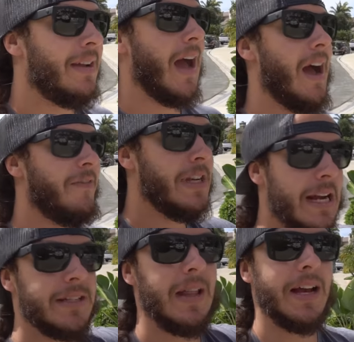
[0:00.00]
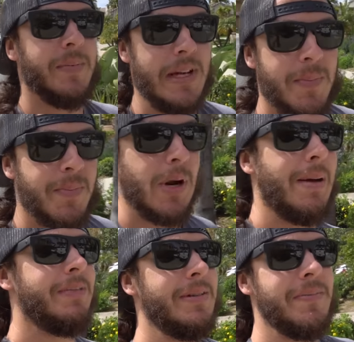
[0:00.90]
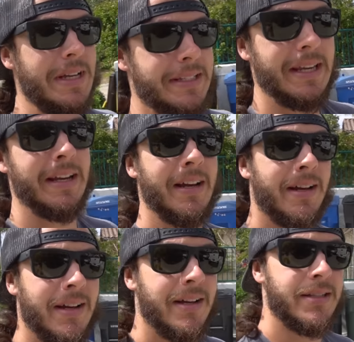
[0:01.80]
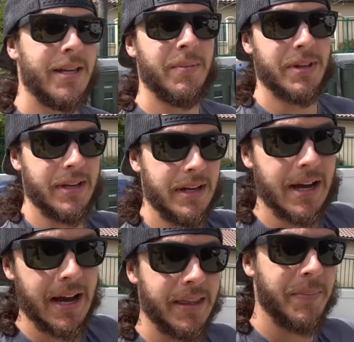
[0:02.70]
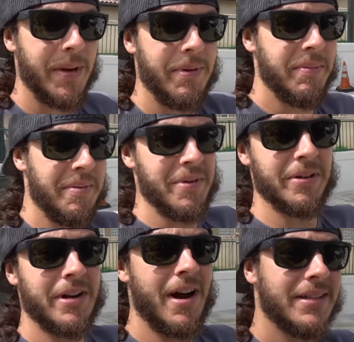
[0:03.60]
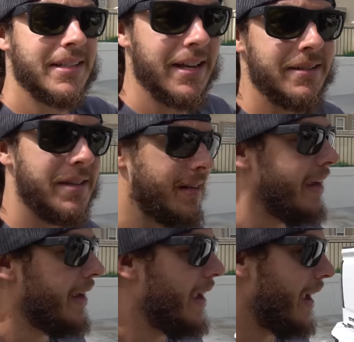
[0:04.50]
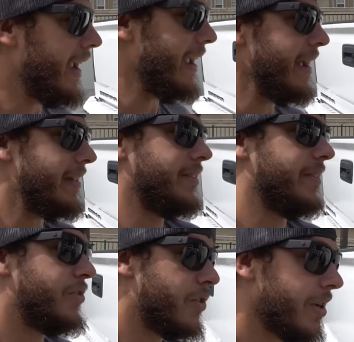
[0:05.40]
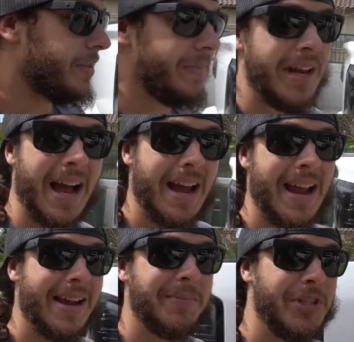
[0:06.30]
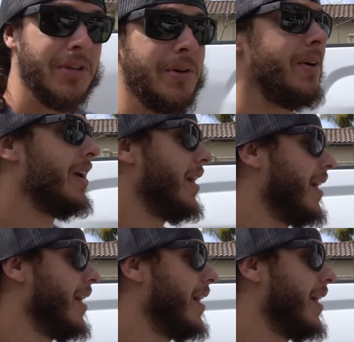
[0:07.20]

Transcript: Now if you guys are like me, you're probably missing some of the, uh, the BBB build content and trust me, I am too.